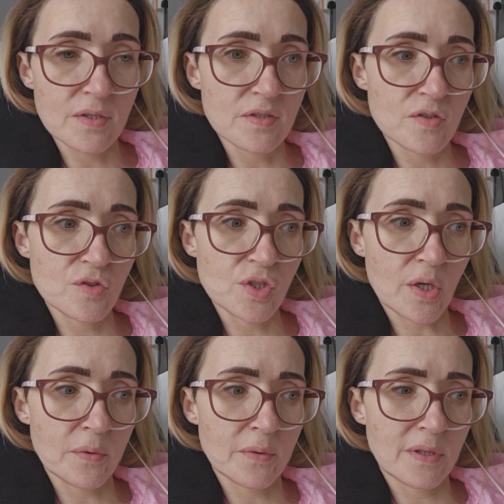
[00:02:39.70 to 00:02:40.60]

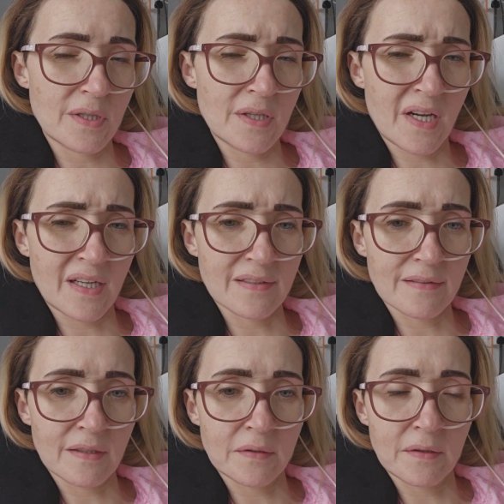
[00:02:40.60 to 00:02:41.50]
So yeah,
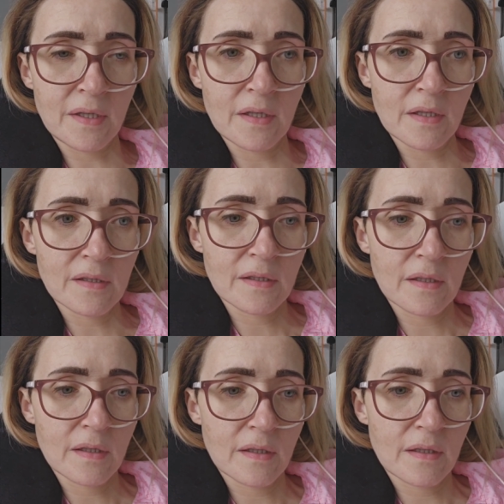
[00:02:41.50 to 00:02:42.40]
so
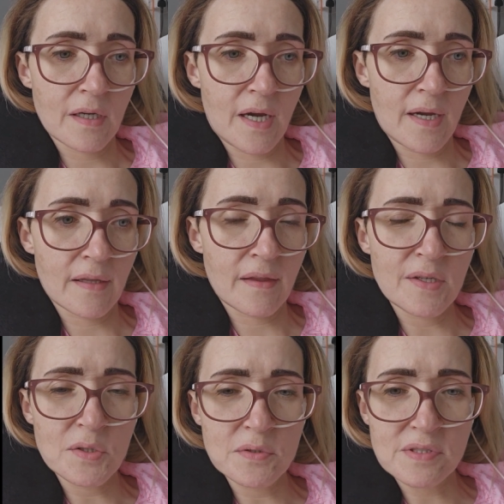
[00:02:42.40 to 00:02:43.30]
uh, they
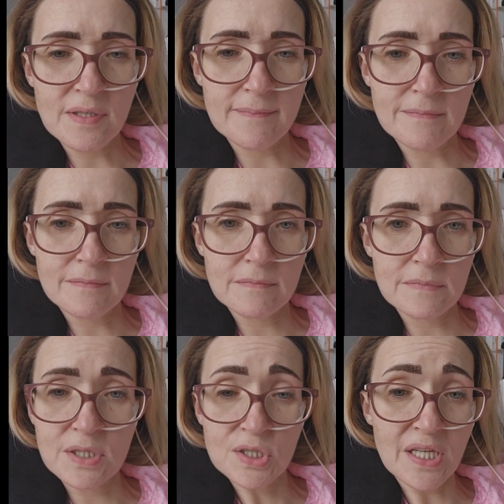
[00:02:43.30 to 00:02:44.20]
use some
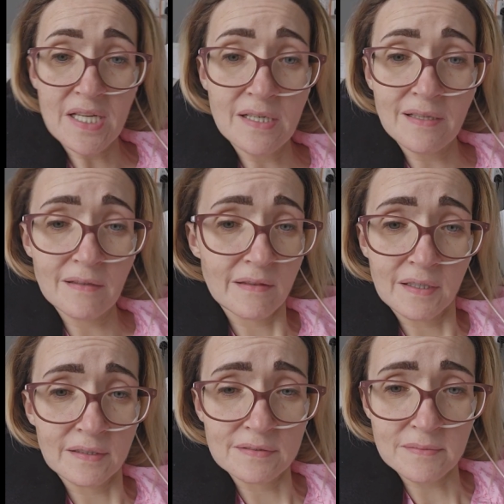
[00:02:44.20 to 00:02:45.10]
machine thing
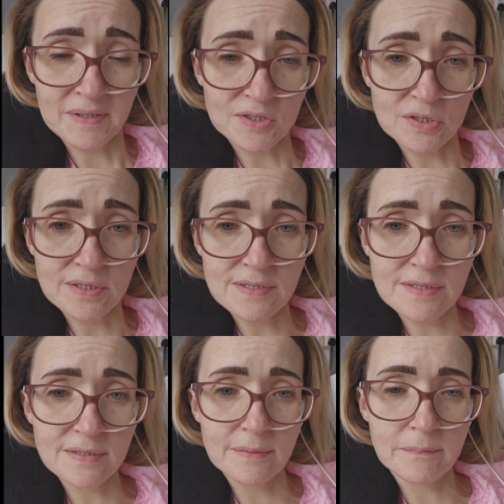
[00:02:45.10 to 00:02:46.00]
to make sure it's
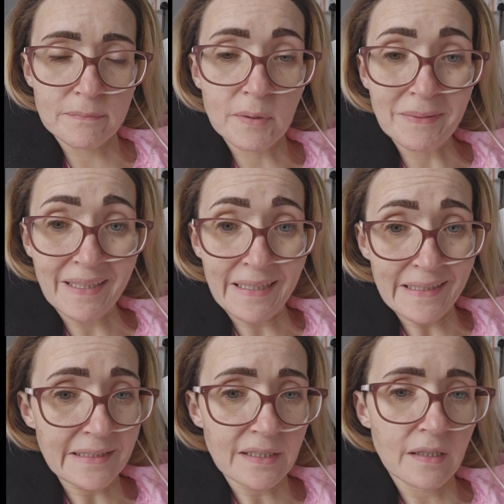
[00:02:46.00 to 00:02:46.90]
properly
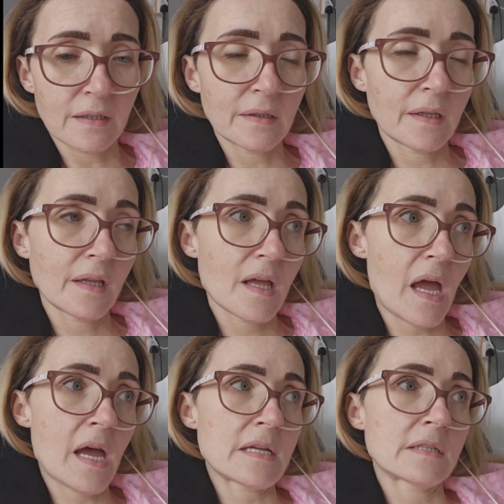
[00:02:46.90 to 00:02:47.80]
clean,
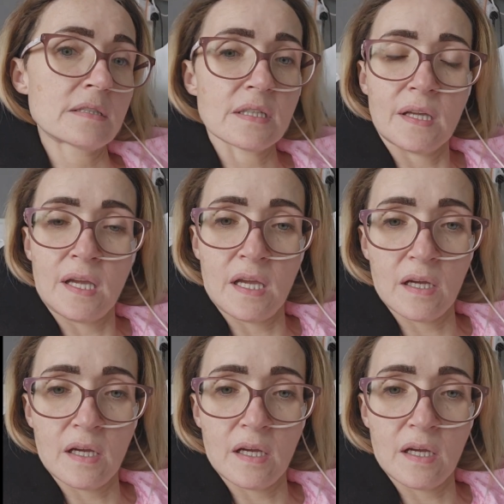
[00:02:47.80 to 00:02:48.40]
and it